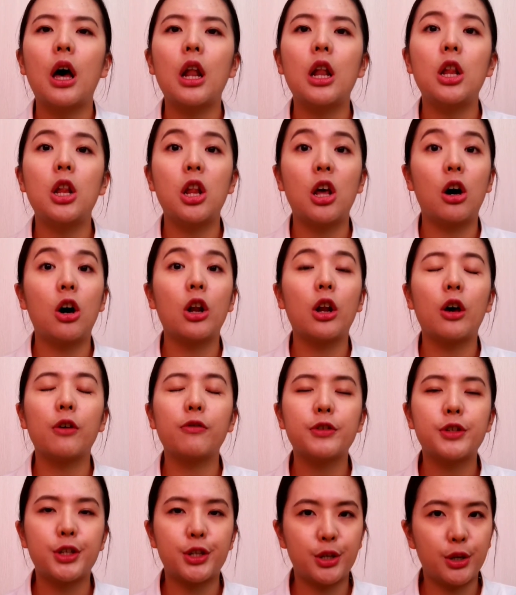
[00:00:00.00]
a lot
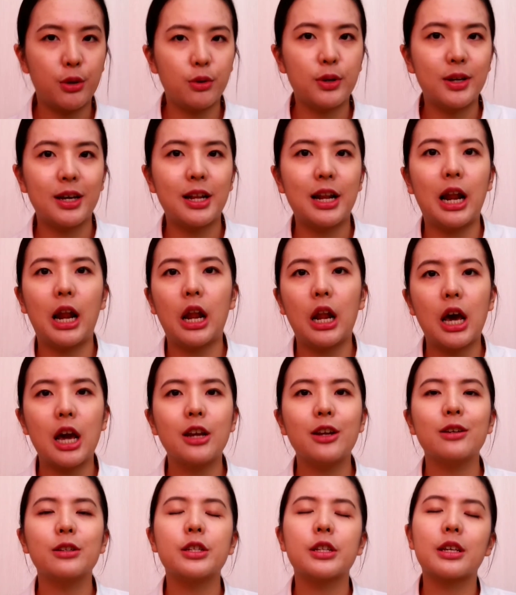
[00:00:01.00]
of students
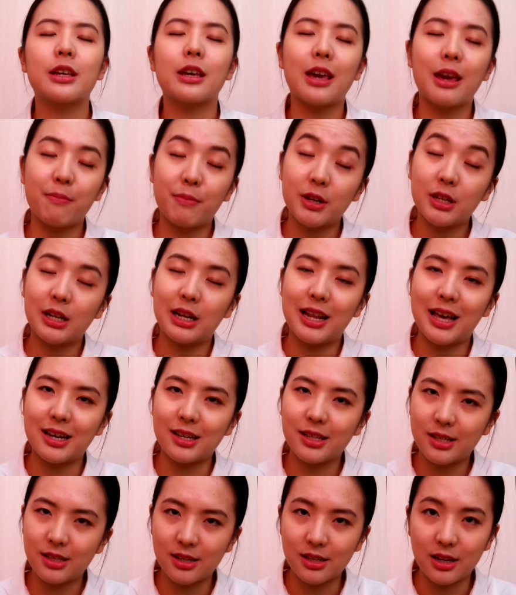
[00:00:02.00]
like to skip a
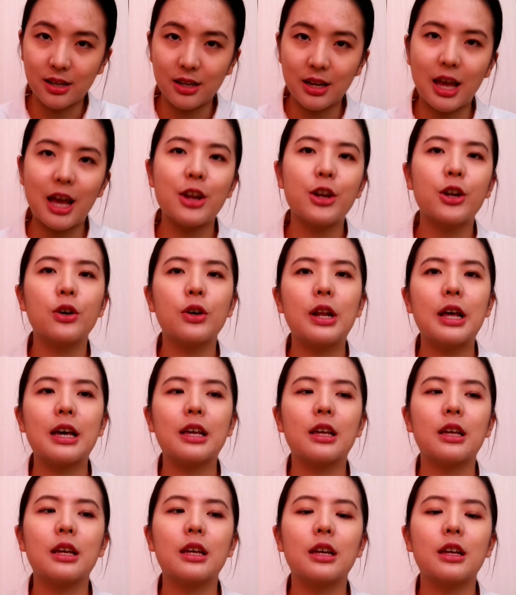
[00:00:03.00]
lesson. I know
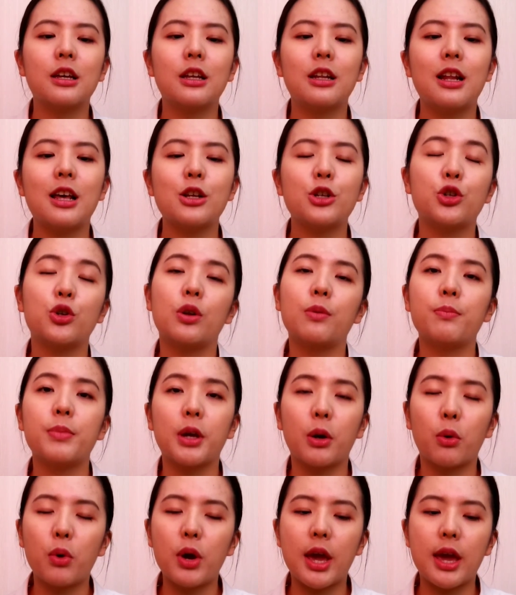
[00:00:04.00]
that shouldn't
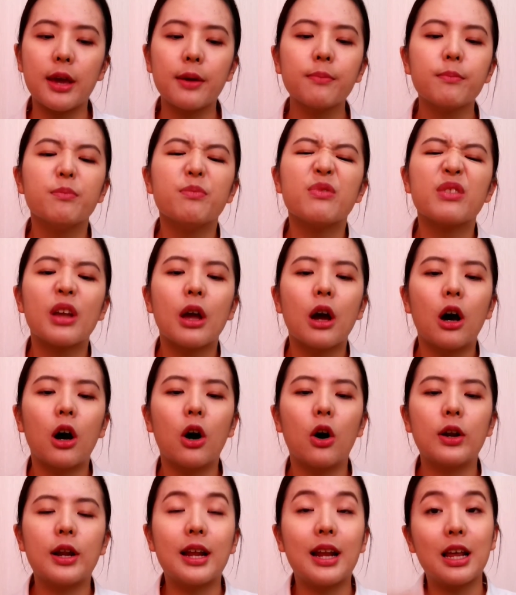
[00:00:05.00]
be a way,
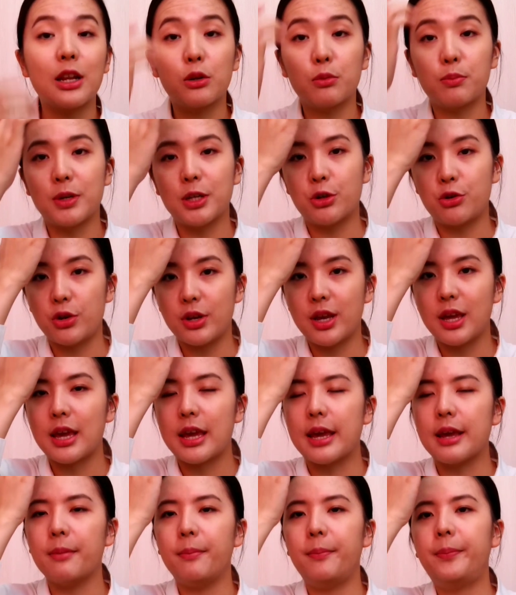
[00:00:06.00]
or they like to be
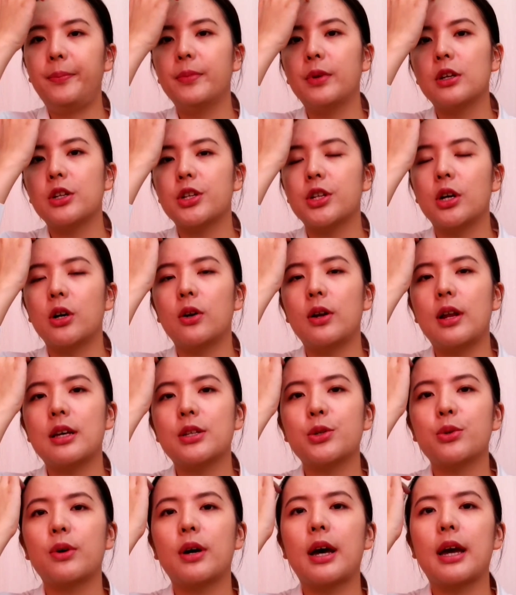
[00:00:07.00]
tricky, so
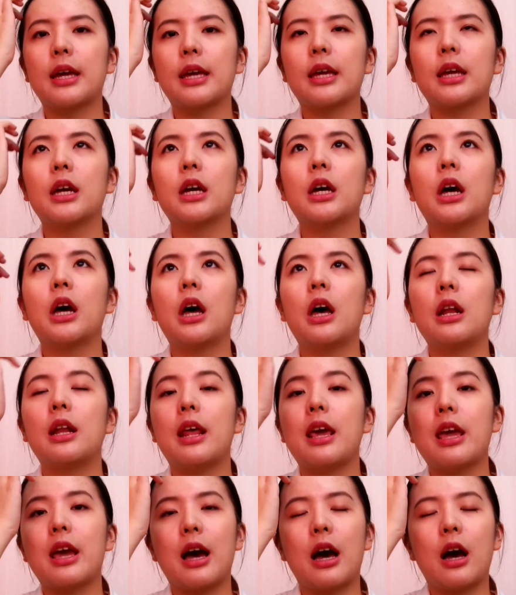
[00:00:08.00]
that's why
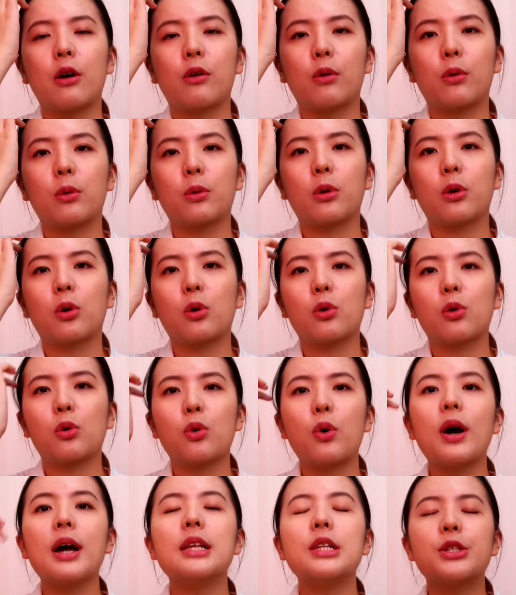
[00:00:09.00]
they are
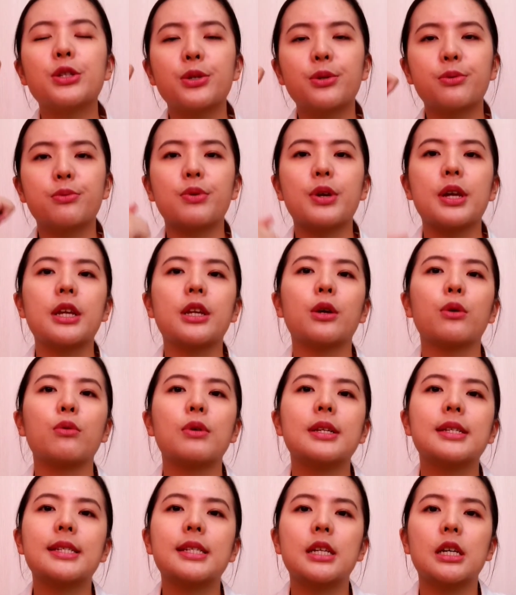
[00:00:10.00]
quite strict
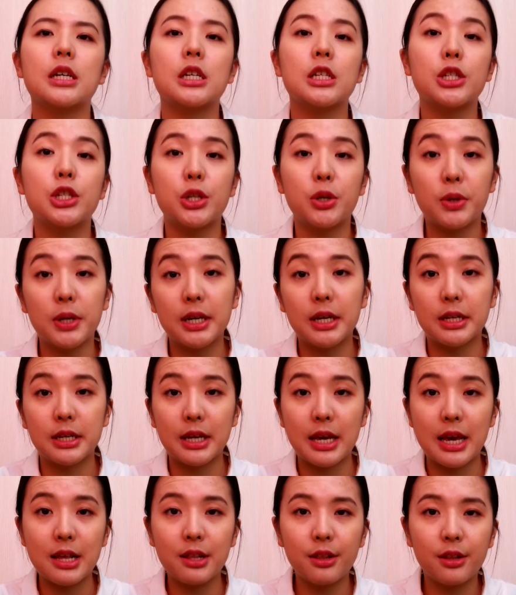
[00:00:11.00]
with the student
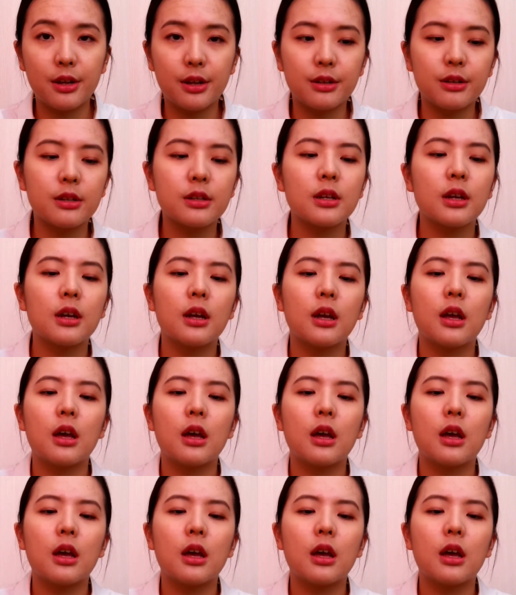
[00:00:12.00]
attendance.